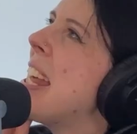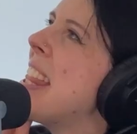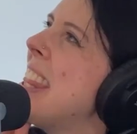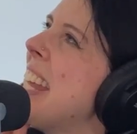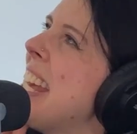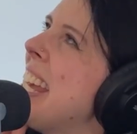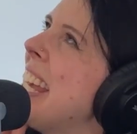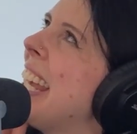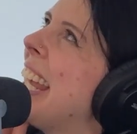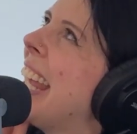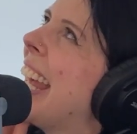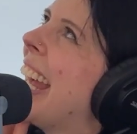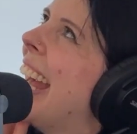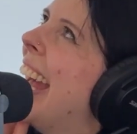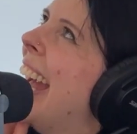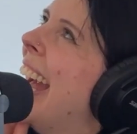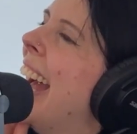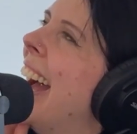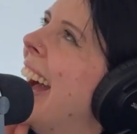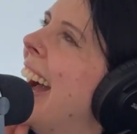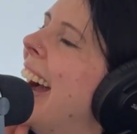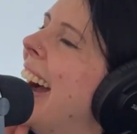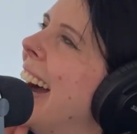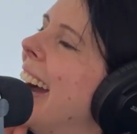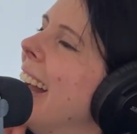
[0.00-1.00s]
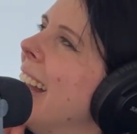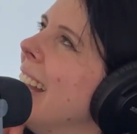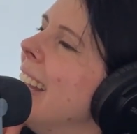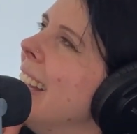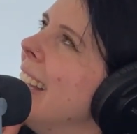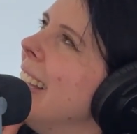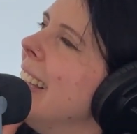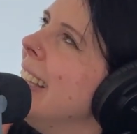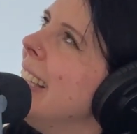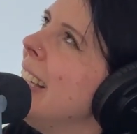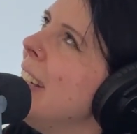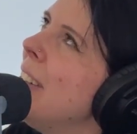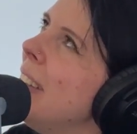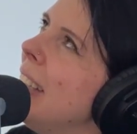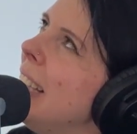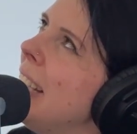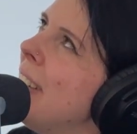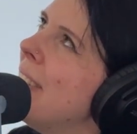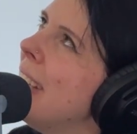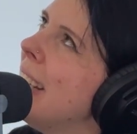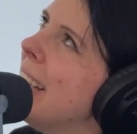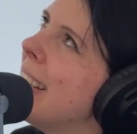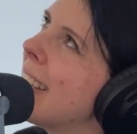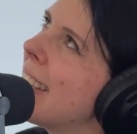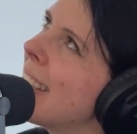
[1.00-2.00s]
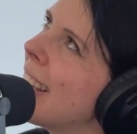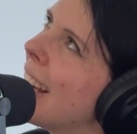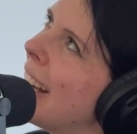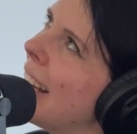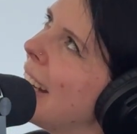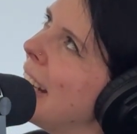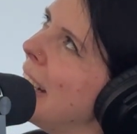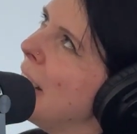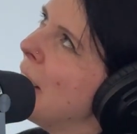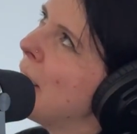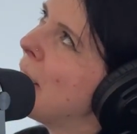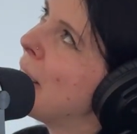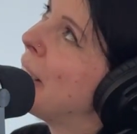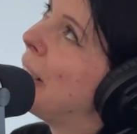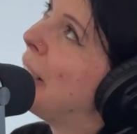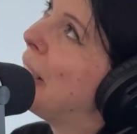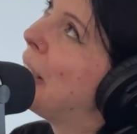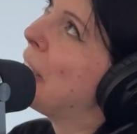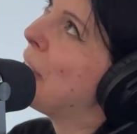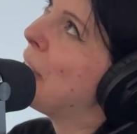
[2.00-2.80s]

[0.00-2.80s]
think leaving aside all